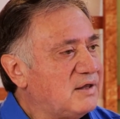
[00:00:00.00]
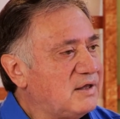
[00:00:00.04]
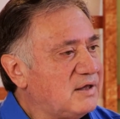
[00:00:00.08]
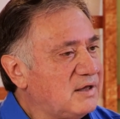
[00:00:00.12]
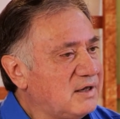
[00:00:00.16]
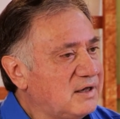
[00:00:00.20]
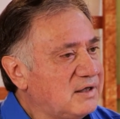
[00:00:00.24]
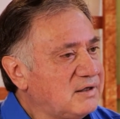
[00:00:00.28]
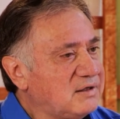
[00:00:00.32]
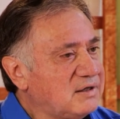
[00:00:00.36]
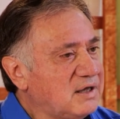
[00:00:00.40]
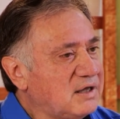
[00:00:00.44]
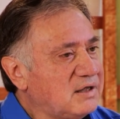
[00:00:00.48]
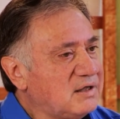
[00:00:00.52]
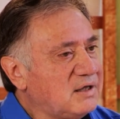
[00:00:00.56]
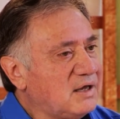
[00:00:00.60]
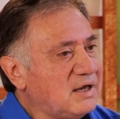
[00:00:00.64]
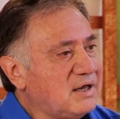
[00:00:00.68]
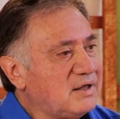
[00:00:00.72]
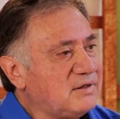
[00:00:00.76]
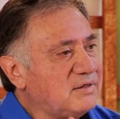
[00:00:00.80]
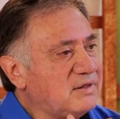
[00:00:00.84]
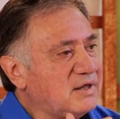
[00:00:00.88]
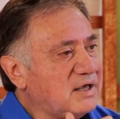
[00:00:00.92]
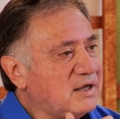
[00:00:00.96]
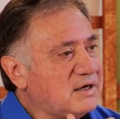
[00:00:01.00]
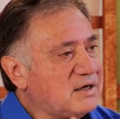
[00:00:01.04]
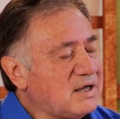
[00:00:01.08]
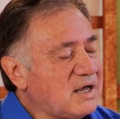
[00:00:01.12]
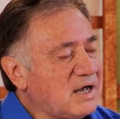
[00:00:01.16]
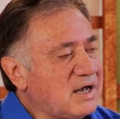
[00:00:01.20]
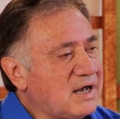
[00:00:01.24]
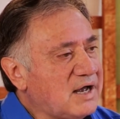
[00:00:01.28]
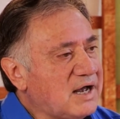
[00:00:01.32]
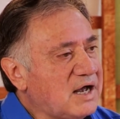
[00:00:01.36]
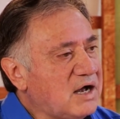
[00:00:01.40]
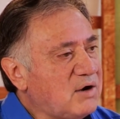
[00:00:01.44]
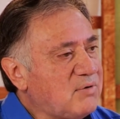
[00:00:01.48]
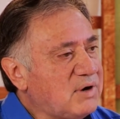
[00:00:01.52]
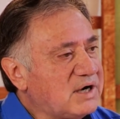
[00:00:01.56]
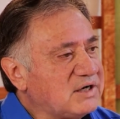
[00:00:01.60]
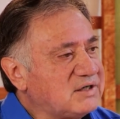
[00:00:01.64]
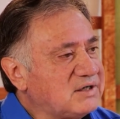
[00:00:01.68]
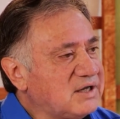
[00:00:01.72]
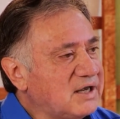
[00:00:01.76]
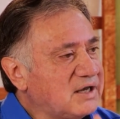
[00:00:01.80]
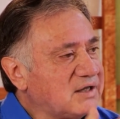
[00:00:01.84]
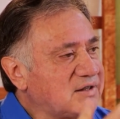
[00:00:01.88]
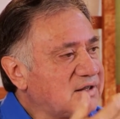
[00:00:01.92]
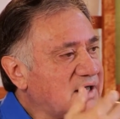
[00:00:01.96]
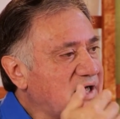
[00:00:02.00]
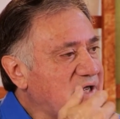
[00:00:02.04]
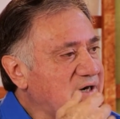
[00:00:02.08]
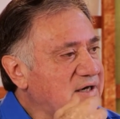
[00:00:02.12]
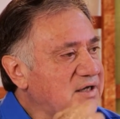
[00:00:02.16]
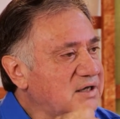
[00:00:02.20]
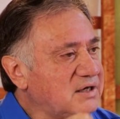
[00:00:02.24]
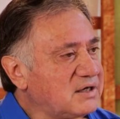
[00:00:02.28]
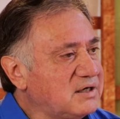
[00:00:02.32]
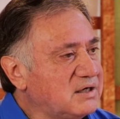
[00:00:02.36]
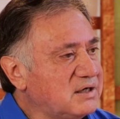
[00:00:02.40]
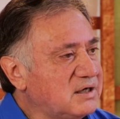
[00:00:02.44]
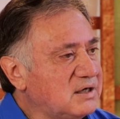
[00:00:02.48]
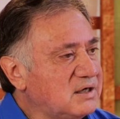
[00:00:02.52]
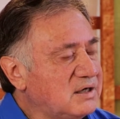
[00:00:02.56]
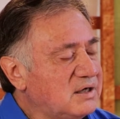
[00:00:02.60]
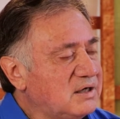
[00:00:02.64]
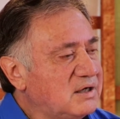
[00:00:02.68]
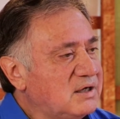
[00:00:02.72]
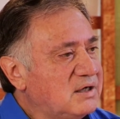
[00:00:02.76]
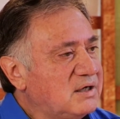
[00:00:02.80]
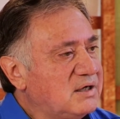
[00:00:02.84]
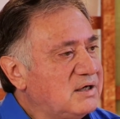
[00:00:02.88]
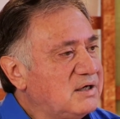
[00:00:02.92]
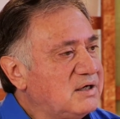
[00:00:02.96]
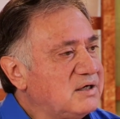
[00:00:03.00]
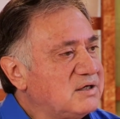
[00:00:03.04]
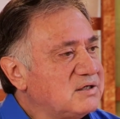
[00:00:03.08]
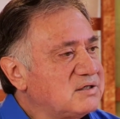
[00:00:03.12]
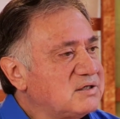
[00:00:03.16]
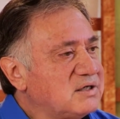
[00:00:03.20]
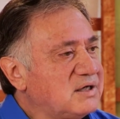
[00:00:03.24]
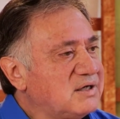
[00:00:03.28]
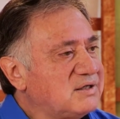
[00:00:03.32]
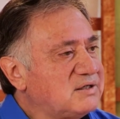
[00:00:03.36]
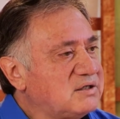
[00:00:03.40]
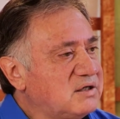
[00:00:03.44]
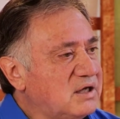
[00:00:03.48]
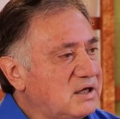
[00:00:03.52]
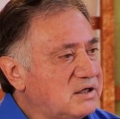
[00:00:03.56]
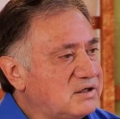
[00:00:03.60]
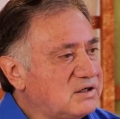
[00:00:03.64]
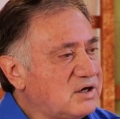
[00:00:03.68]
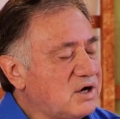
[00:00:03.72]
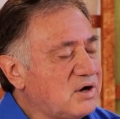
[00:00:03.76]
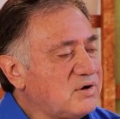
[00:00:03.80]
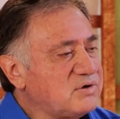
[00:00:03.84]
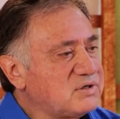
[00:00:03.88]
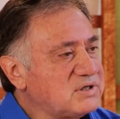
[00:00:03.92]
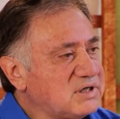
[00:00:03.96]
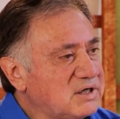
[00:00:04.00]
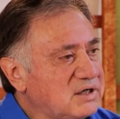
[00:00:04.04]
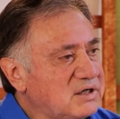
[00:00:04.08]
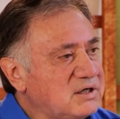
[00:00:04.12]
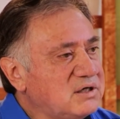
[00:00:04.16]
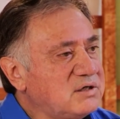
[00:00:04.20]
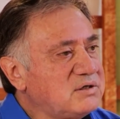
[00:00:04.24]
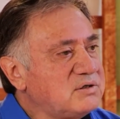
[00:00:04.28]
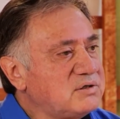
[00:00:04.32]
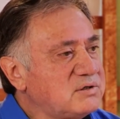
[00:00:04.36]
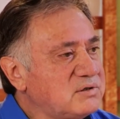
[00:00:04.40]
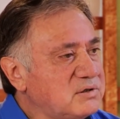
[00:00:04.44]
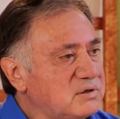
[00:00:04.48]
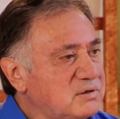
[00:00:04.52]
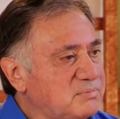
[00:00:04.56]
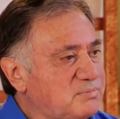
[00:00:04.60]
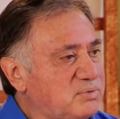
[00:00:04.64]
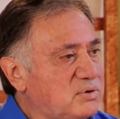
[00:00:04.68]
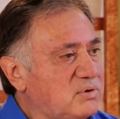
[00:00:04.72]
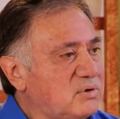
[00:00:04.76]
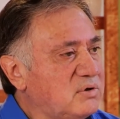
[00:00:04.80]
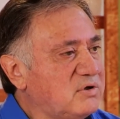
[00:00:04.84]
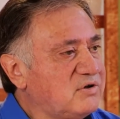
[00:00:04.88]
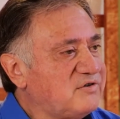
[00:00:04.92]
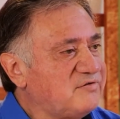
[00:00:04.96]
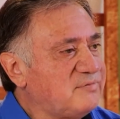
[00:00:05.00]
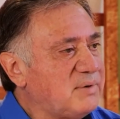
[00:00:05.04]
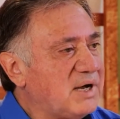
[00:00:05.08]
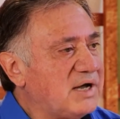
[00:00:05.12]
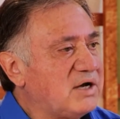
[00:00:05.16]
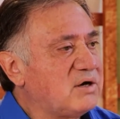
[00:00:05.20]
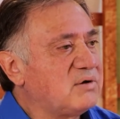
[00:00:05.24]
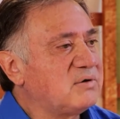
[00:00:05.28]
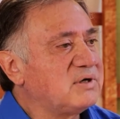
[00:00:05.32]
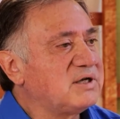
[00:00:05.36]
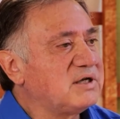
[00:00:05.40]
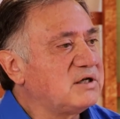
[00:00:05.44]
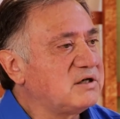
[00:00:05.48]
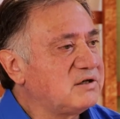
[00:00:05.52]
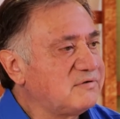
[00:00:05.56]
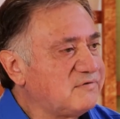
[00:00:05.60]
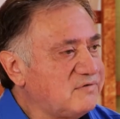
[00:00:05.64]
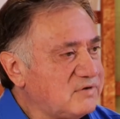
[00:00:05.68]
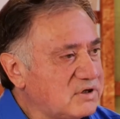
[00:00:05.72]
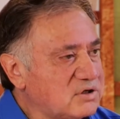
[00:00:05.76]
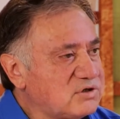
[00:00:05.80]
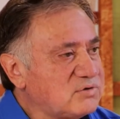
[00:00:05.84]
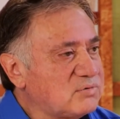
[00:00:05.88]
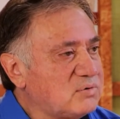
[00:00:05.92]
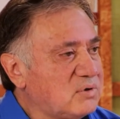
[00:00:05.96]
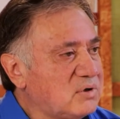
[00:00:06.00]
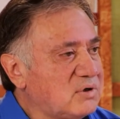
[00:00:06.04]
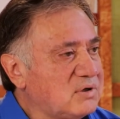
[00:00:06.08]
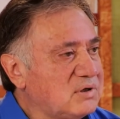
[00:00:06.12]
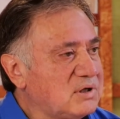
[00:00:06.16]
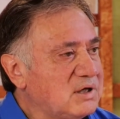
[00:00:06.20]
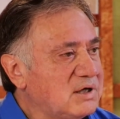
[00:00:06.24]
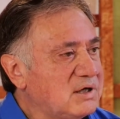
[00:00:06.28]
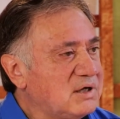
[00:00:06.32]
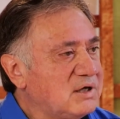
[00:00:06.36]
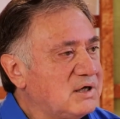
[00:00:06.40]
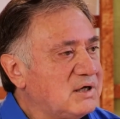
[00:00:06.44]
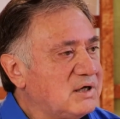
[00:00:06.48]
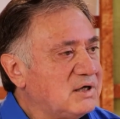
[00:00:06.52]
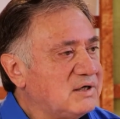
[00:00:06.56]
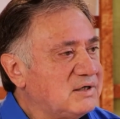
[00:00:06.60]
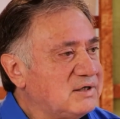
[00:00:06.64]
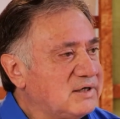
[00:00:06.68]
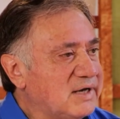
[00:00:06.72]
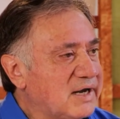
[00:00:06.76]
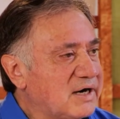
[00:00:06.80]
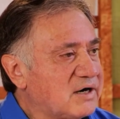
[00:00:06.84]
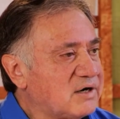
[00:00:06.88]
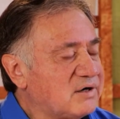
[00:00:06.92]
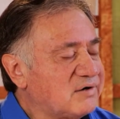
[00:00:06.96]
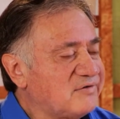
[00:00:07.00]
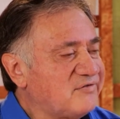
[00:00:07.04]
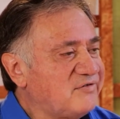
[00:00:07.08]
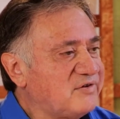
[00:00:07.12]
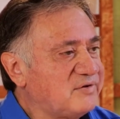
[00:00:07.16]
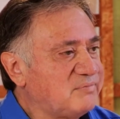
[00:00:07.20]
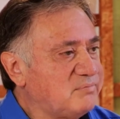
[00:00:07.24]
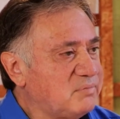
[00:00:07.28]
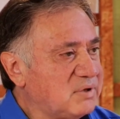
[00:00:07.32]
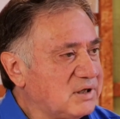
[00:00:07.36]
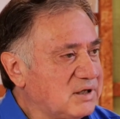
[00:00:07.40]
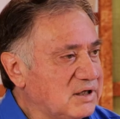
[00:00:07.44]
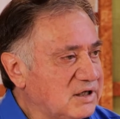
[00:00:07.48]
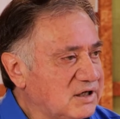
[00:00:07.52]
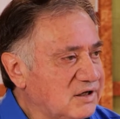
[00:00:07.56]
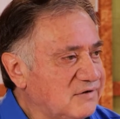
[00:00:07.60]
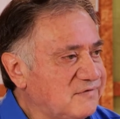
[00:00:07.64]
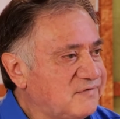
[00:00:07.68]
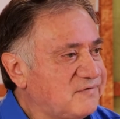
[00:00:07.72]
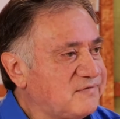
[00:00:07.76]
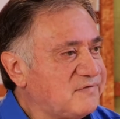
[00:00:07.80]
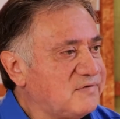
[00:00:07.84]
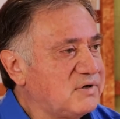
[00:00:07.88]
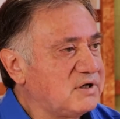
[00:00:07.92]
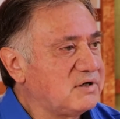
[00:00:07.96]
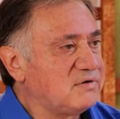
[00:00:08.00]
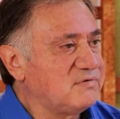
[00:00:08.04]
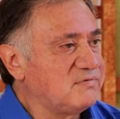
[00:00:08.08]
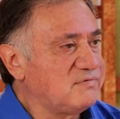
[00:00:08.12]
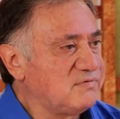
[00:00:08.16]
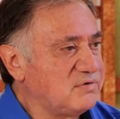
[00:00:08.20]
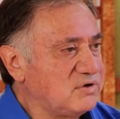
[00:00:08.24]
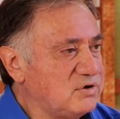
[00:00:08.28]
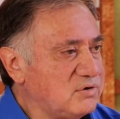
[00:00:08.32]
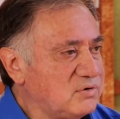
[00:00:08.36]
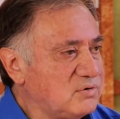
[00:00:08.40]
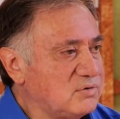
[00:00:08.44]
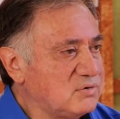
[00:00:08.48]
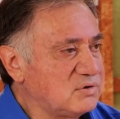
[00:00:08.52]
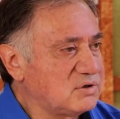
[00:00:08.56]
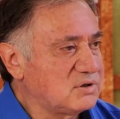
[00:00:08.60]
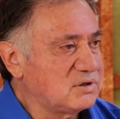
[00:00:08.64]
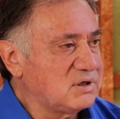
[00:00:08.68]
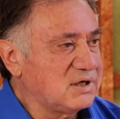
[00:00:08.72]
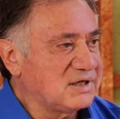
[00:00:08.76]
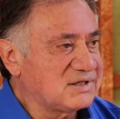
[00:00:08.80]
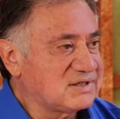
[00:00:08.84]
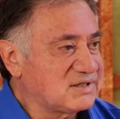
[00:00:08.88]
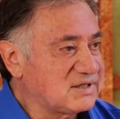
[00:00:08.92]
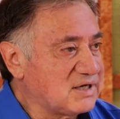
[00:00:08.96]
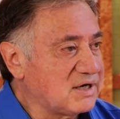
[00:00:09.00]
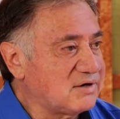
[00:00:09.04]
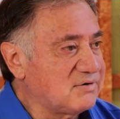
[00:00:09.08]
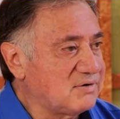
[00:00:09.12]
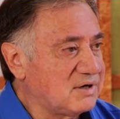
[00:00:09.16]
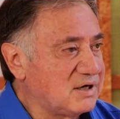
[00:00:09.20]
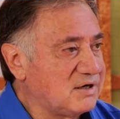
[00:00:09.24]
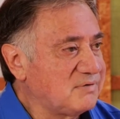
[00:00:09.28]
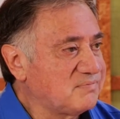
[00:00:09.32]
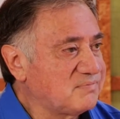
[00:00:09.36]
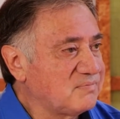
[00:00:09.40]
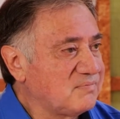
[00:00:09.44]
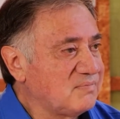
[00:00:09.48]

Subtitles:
and then how I take that in is it goes into the pool of my own individual narrative and belief and views, etc.